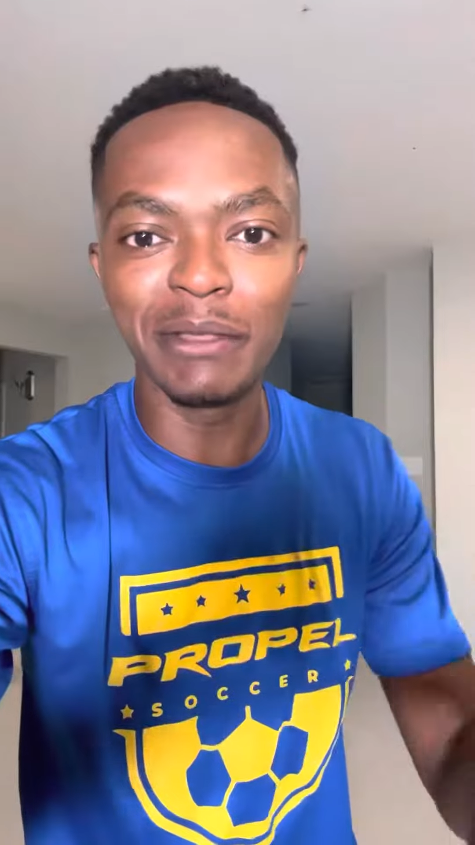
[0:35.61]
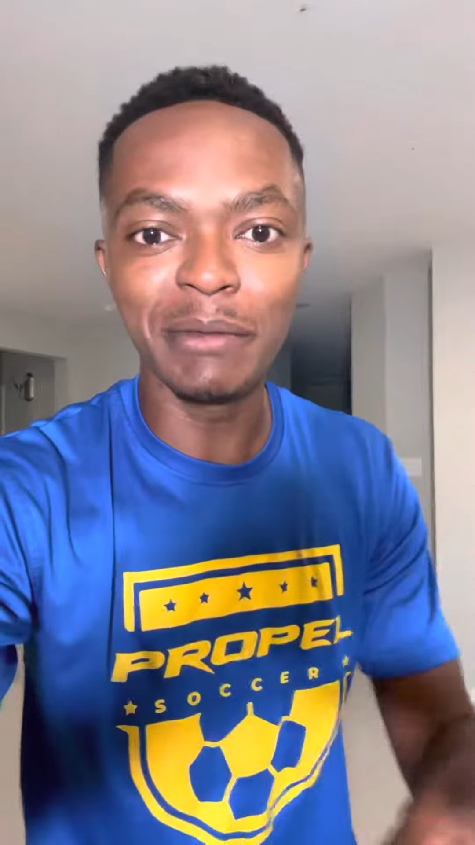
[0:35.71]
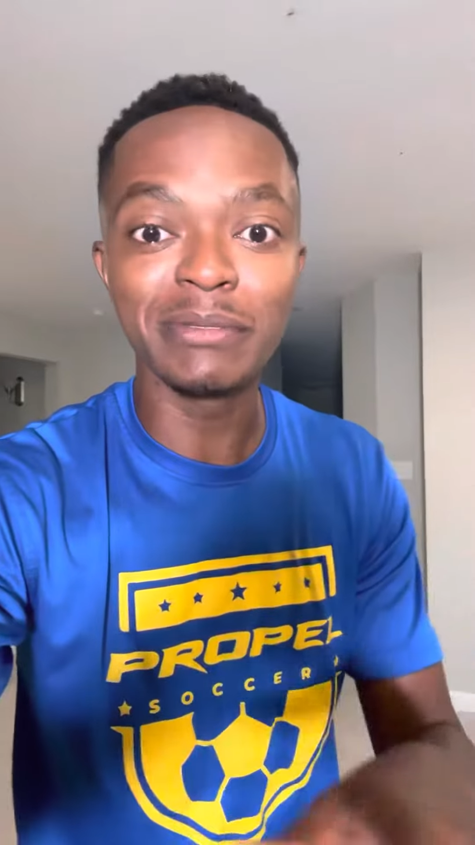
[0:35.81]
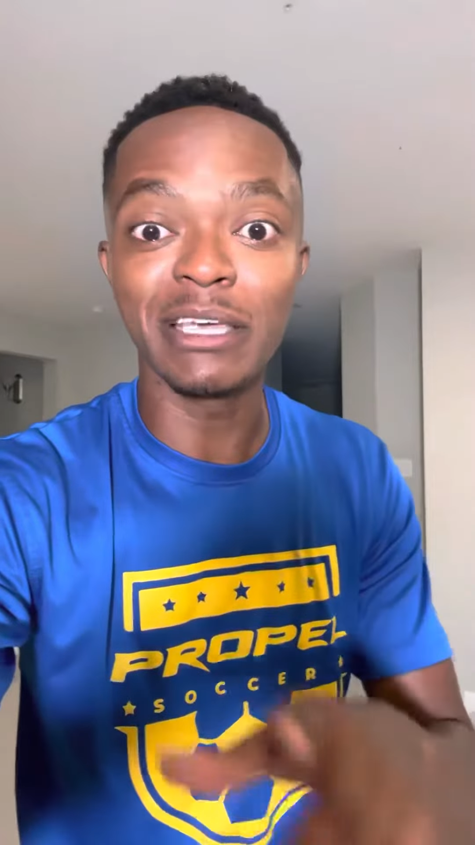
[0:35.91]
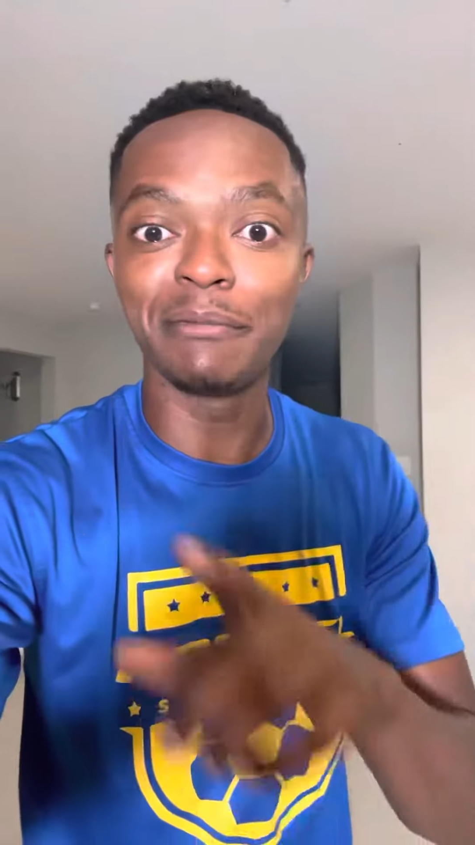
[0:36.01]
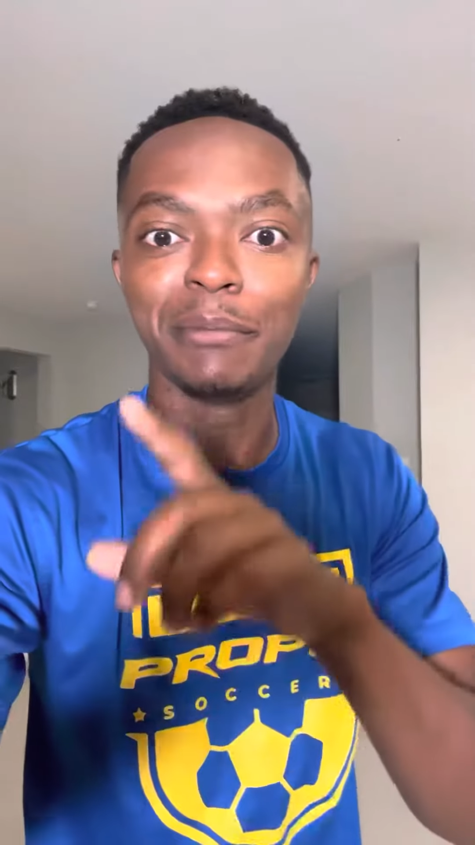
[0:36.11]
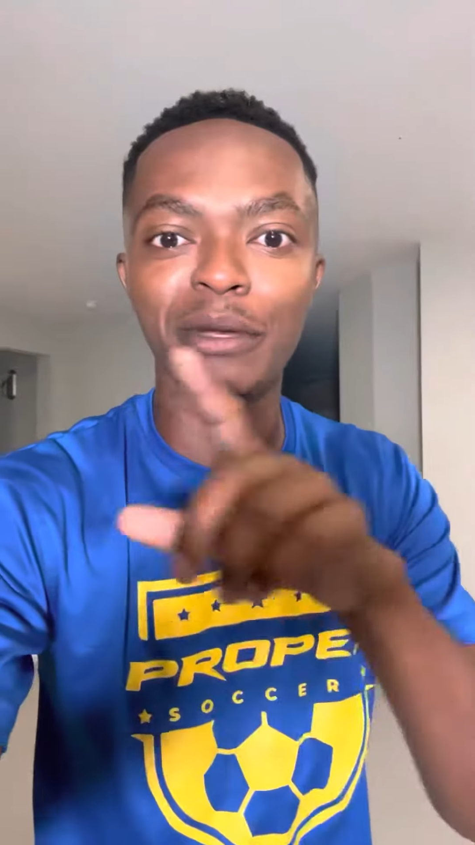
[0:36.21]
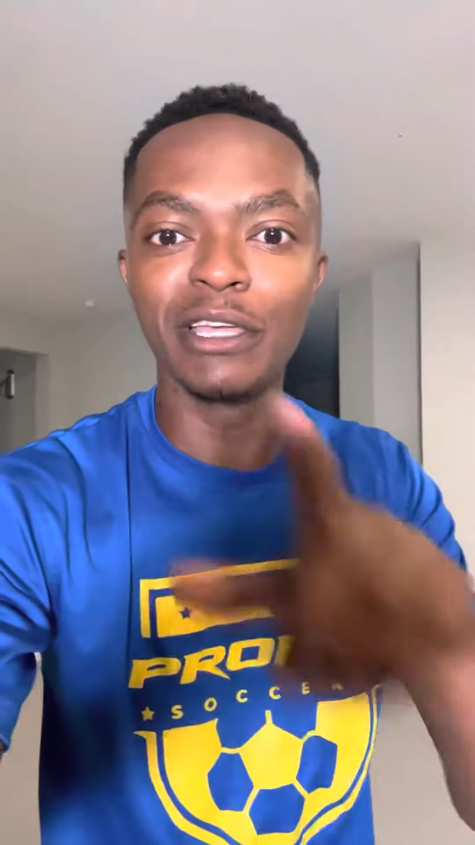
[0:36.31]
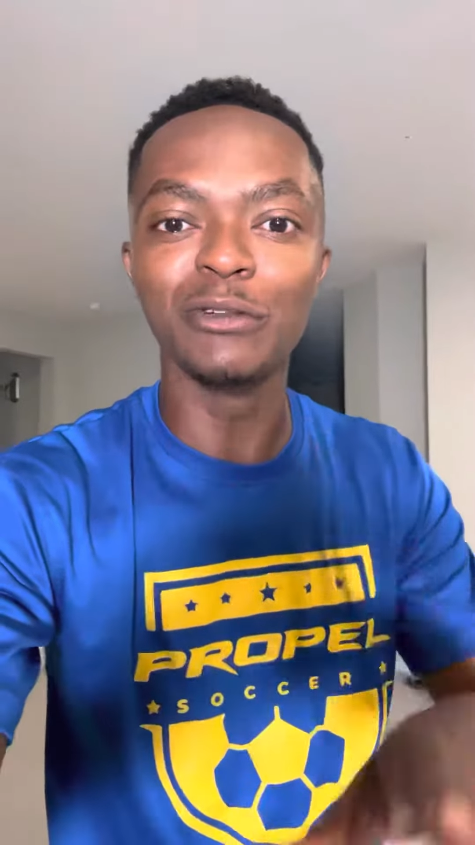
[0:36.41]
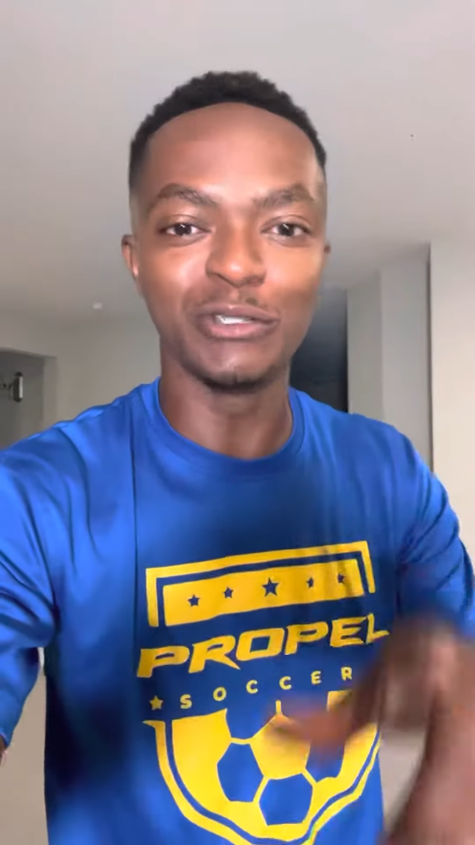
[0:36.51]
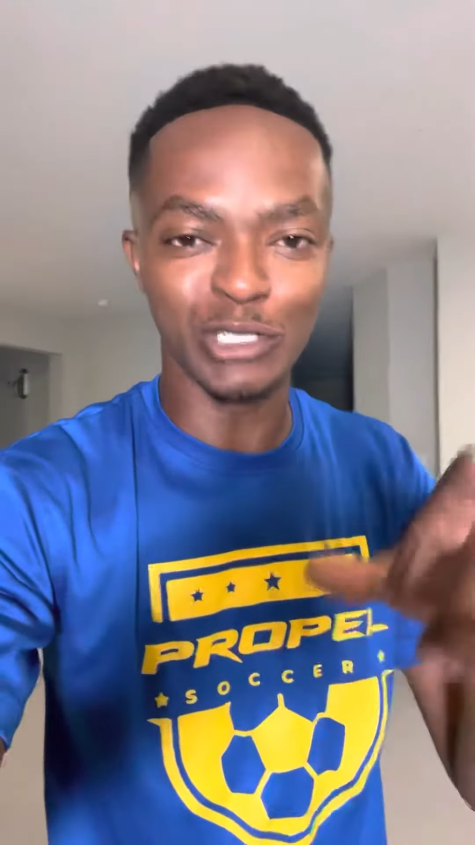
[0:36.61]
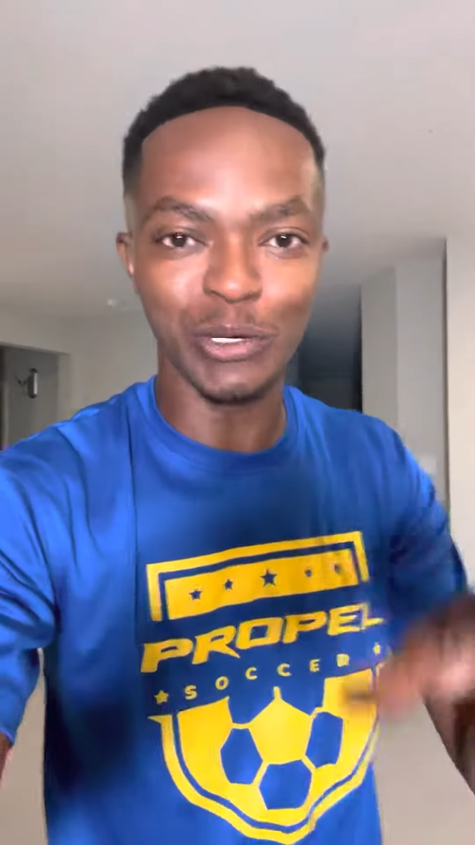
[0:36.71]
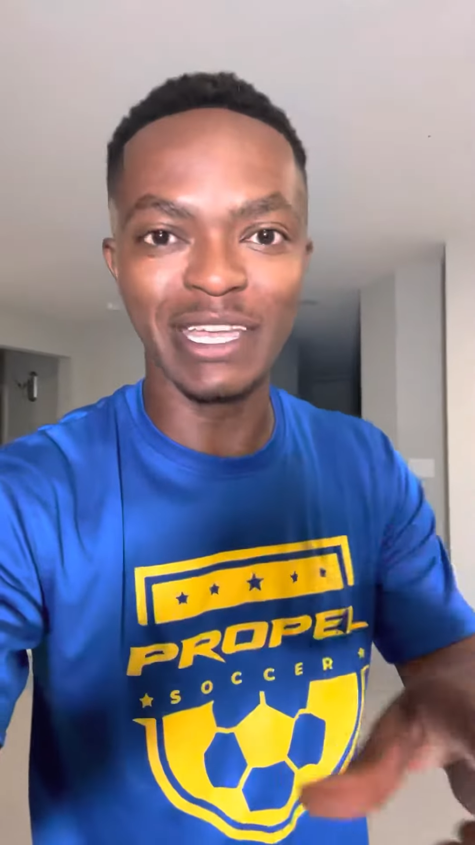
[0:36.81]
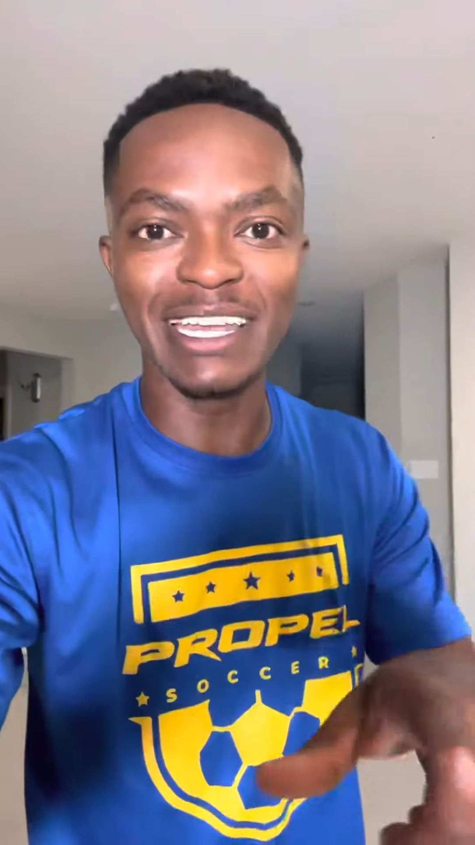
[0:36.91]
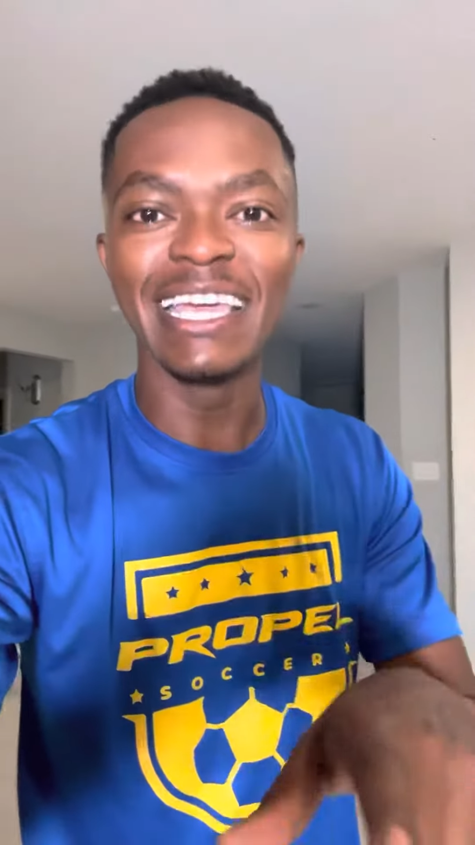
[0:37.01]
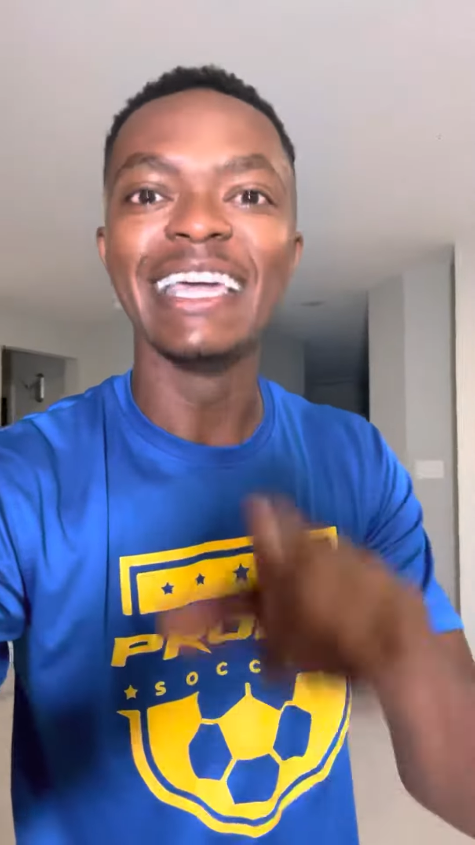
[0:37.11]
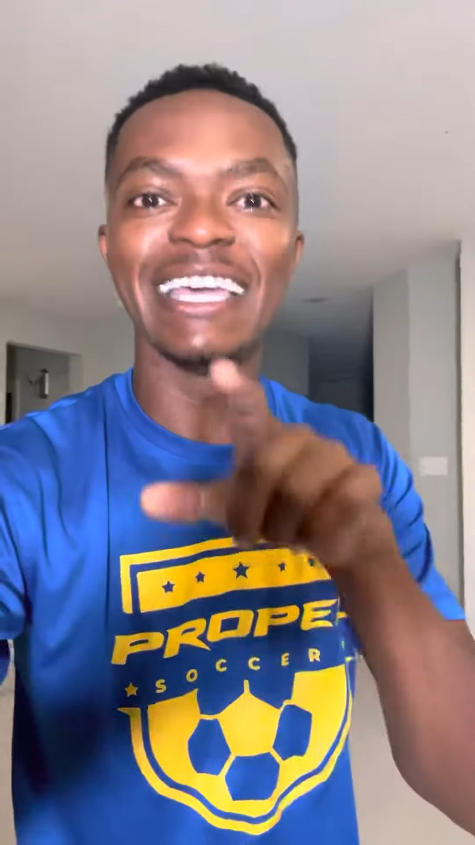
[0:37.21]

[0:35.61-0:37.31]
members have been bringing you to training.